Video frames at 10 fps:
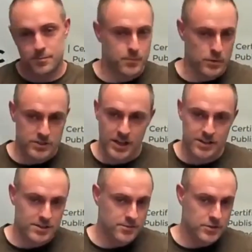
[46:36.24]

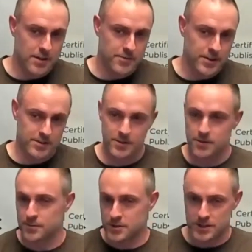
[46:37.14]
percentage of traffic to
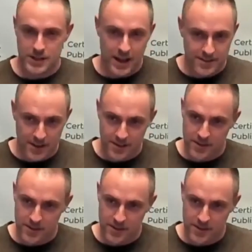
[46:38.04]
just AdSense that